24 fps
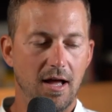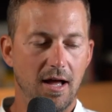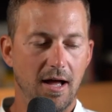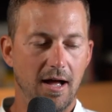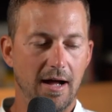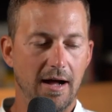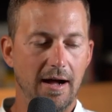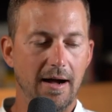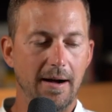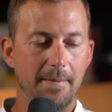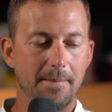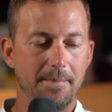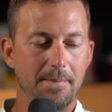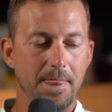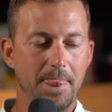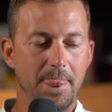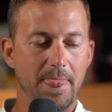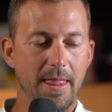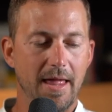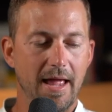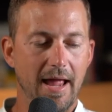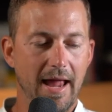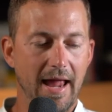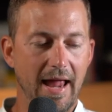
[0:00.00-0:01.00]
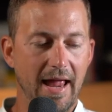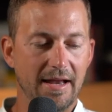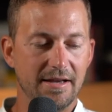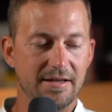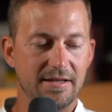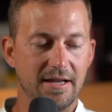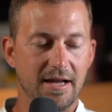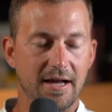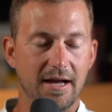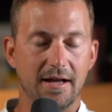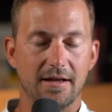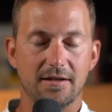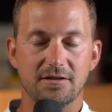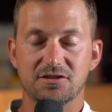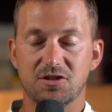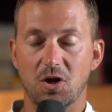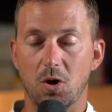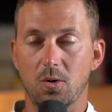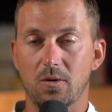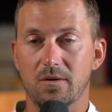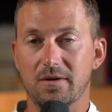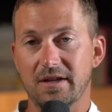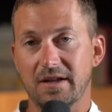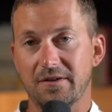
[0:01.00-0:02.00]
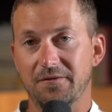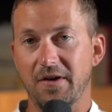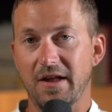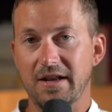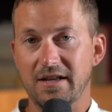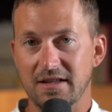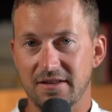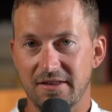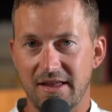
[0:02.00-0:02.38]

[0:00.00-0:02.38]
So if any